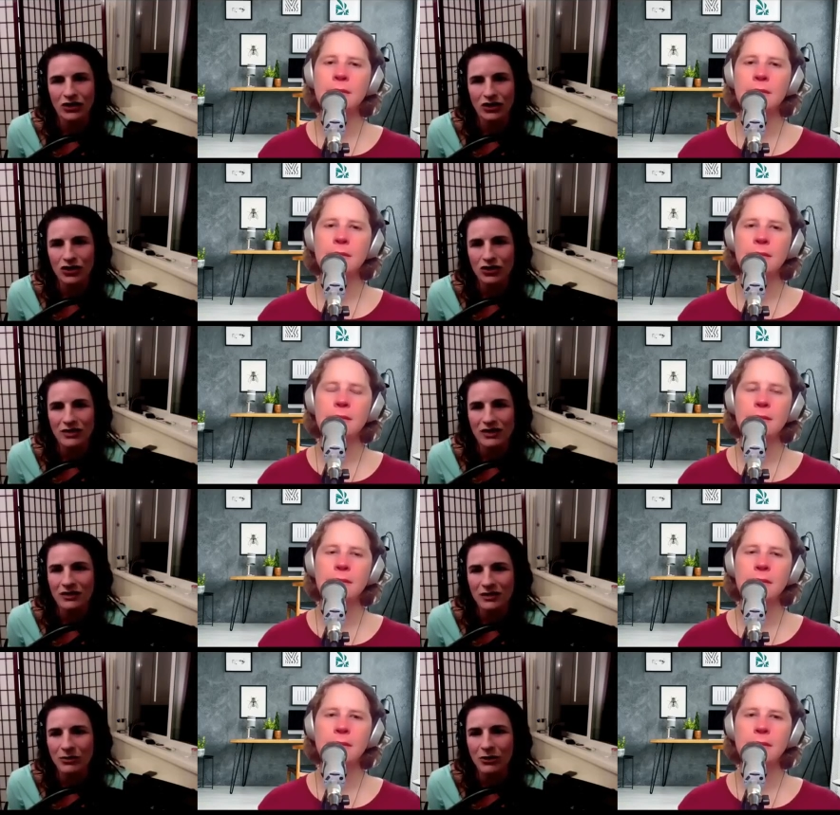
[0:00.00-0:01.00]
Speaker 1: choosing to
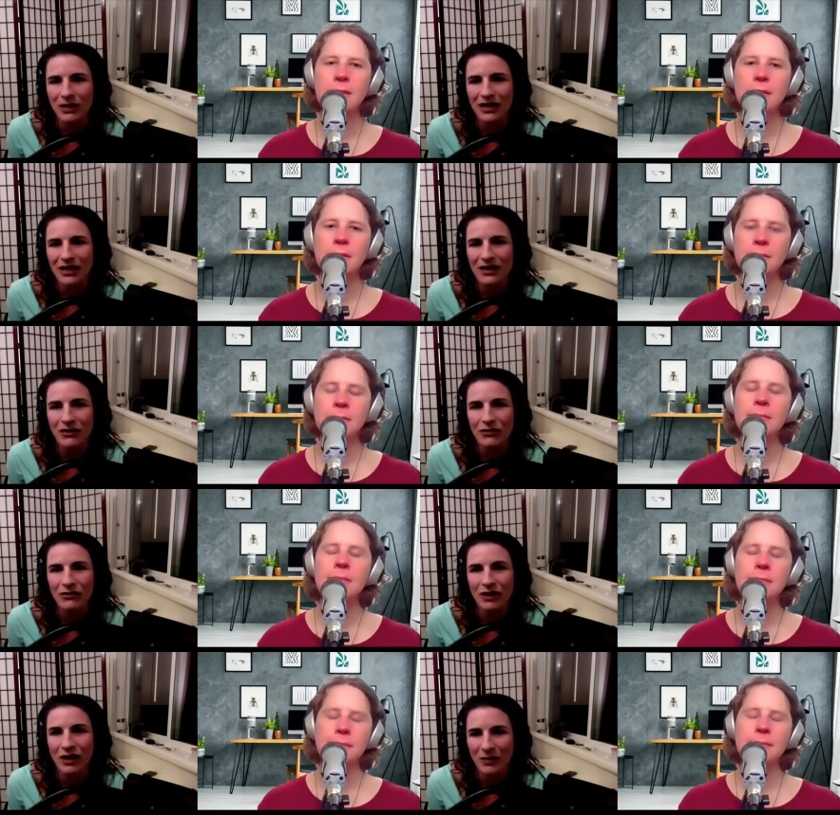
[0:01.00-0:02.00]
put myself
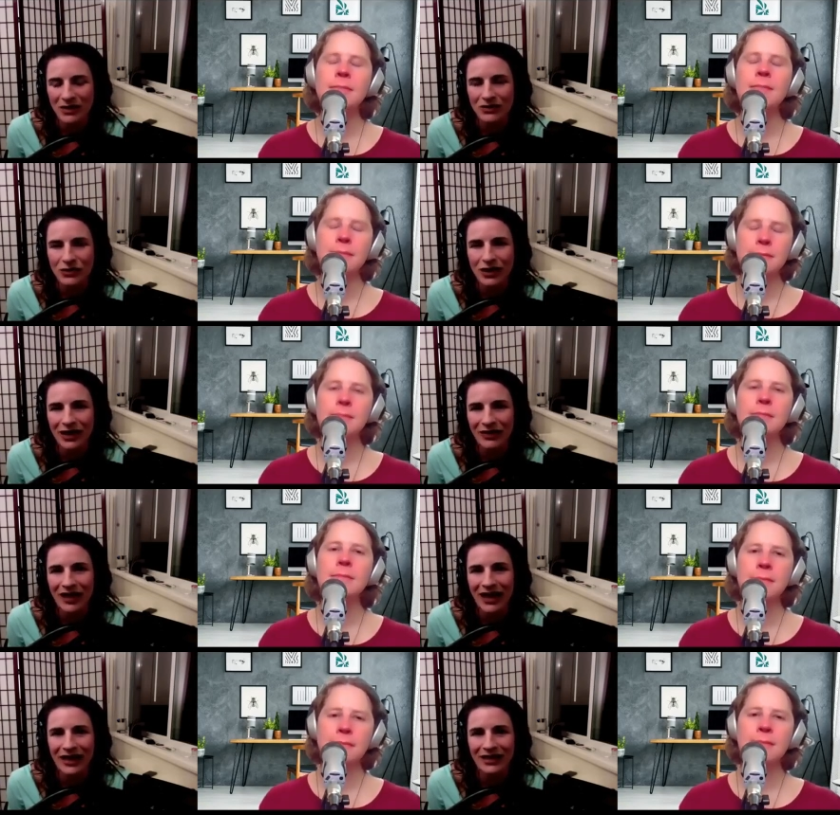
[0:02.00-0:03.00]
and my story in
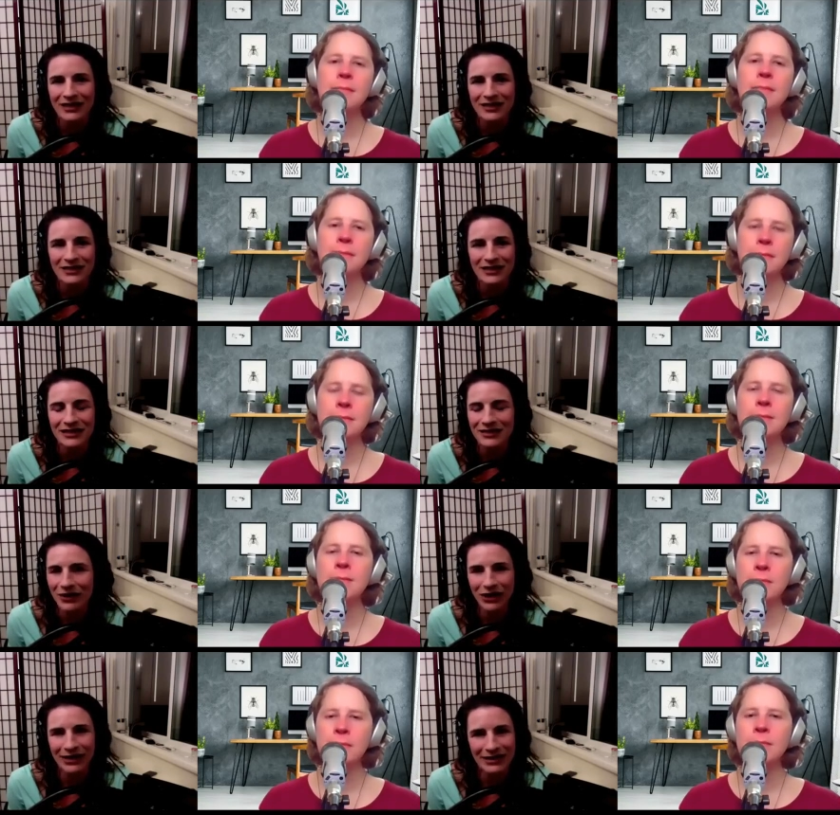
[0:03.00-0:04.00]
that it's it's
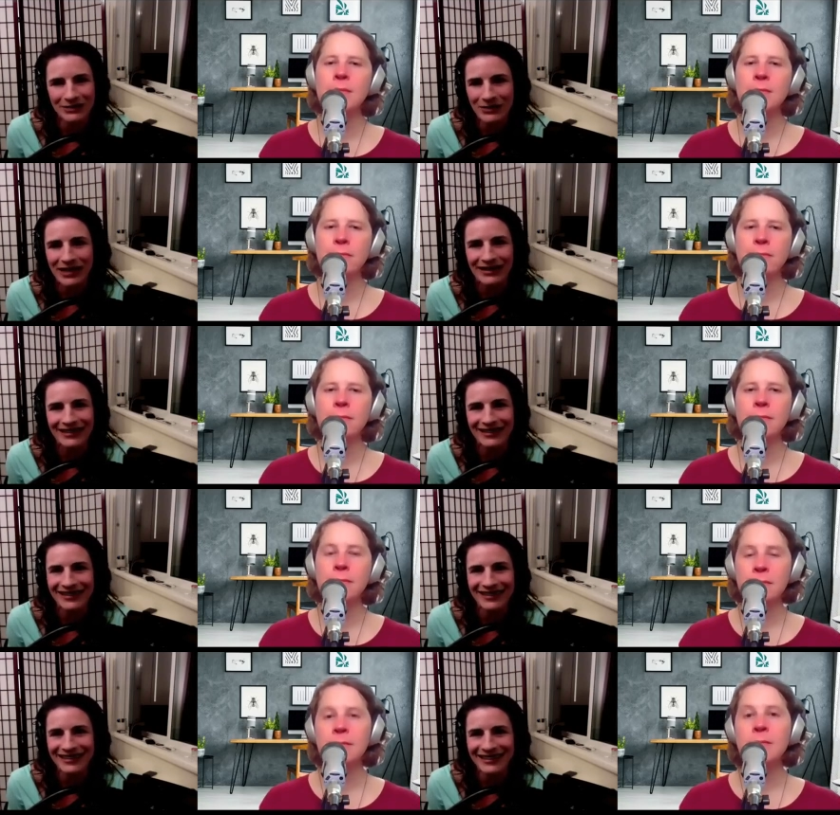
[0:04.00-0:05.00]
very intimate
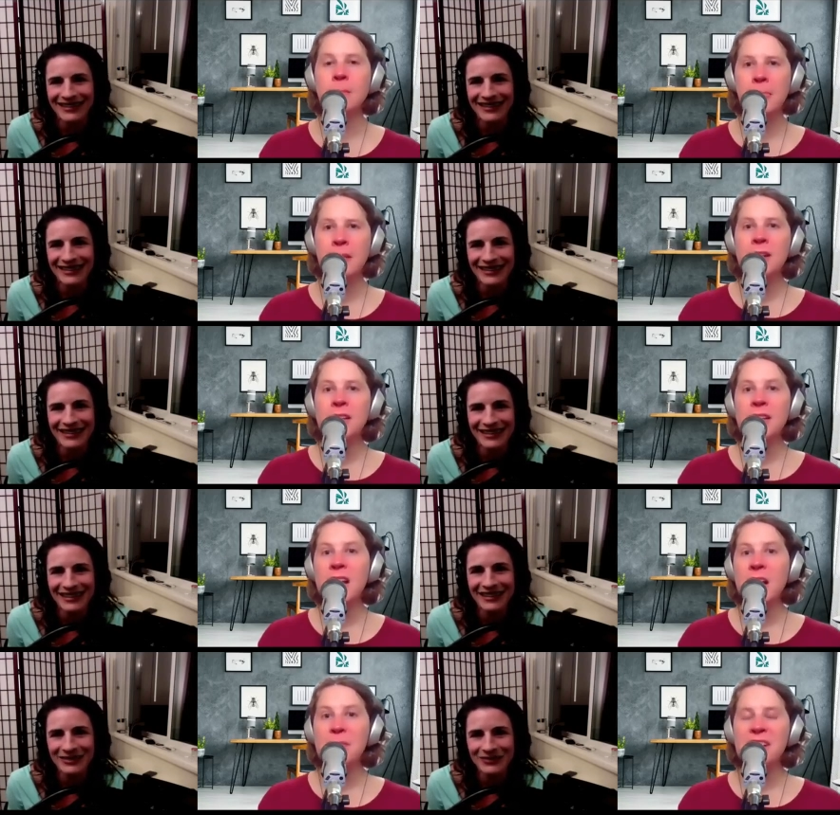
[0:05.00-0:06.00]
mm-hmm.
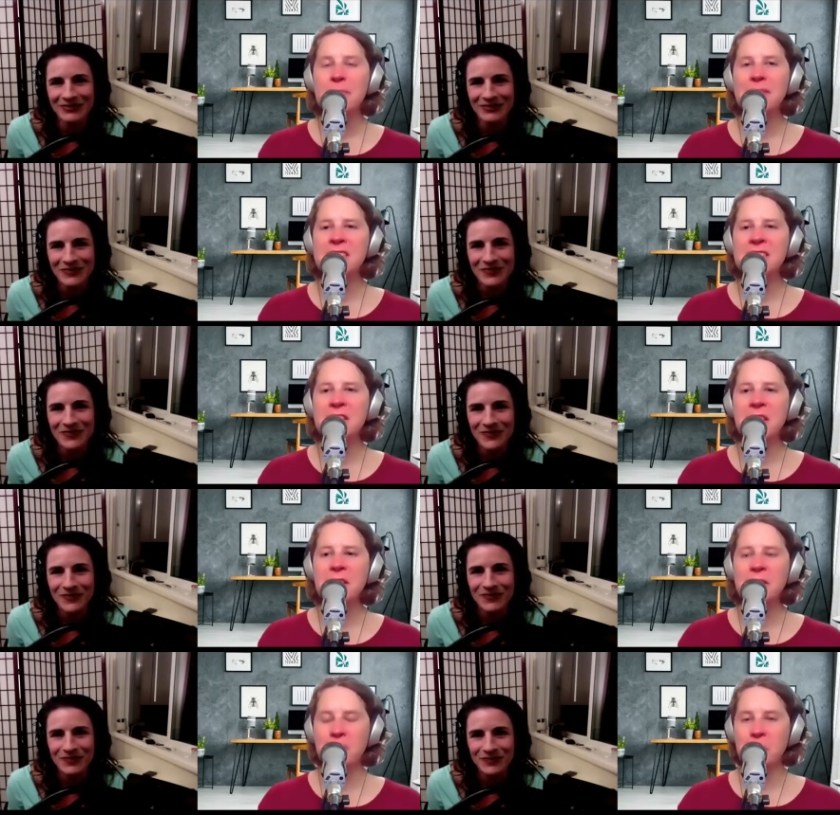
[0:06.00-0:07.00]
yeah
Speaker 2: i mean i've been
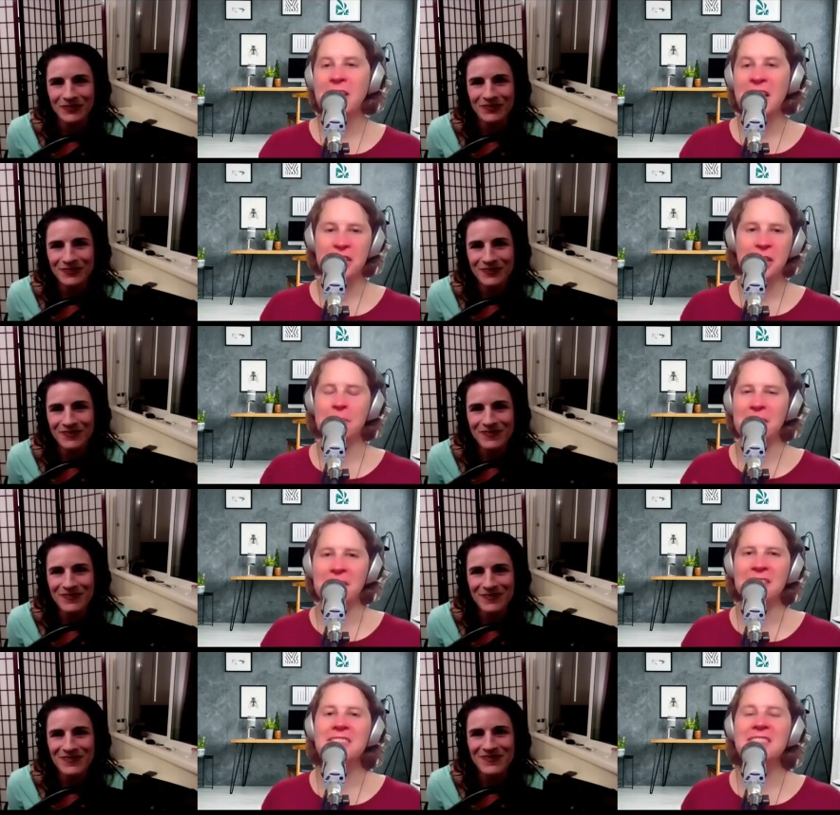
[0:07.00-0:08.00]
listening you know catching up
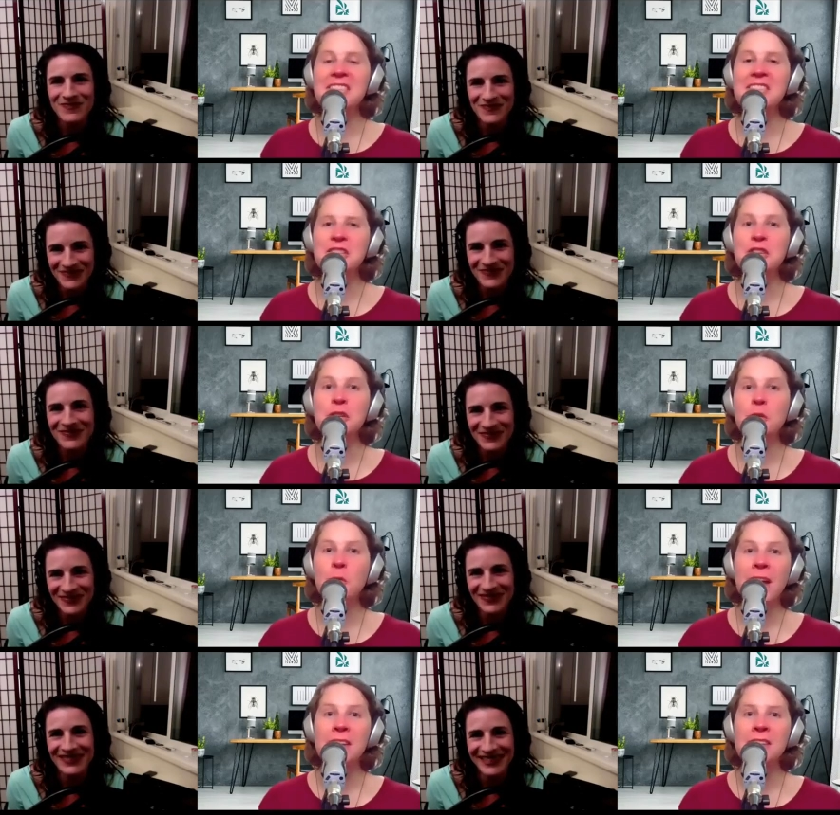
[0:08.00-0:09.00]
on on season
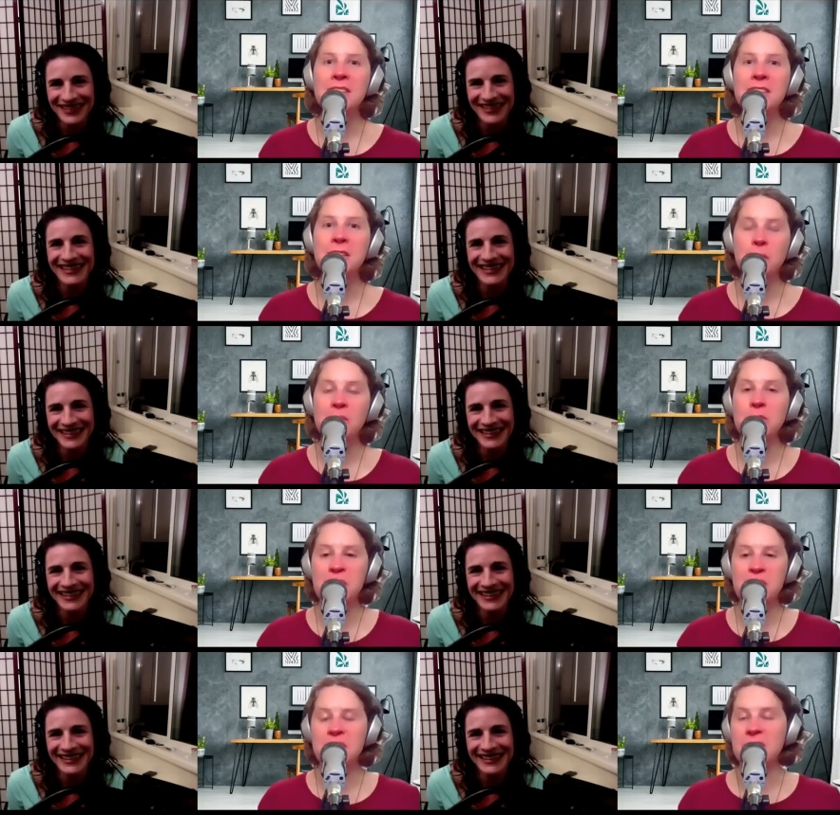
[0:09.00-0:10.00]
two and you know which,
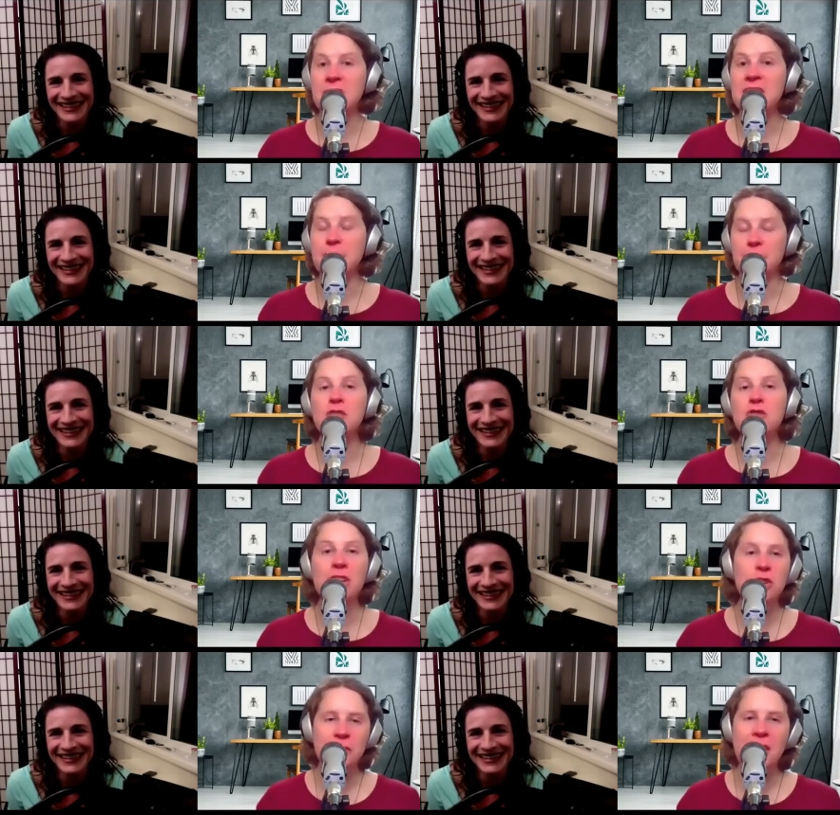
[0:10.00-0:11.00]
which is a, a, different
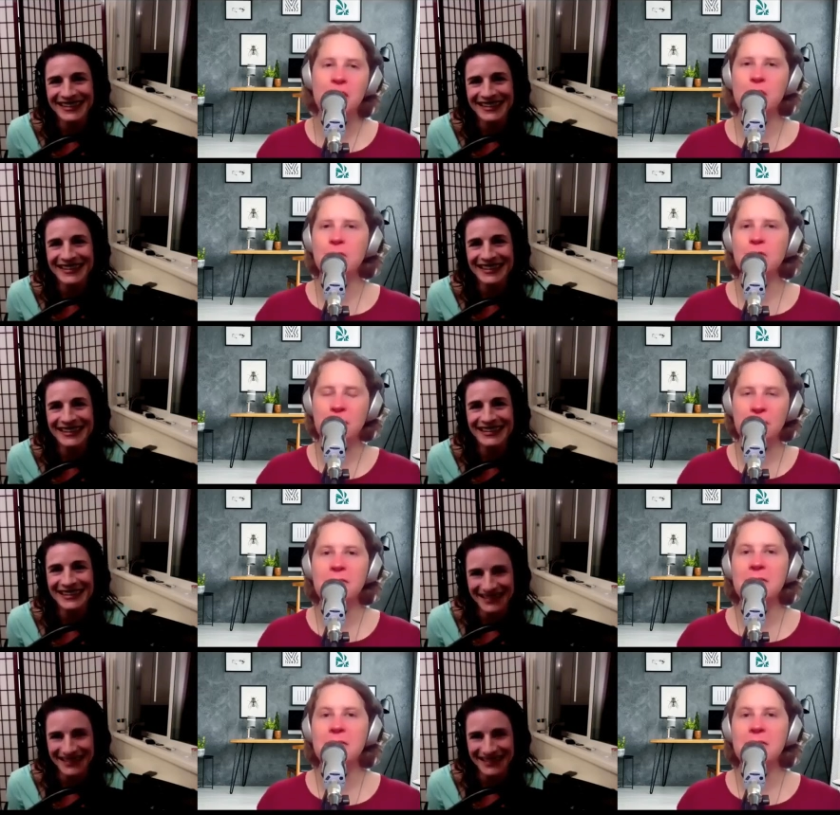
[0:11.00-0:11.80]
structure than your sort of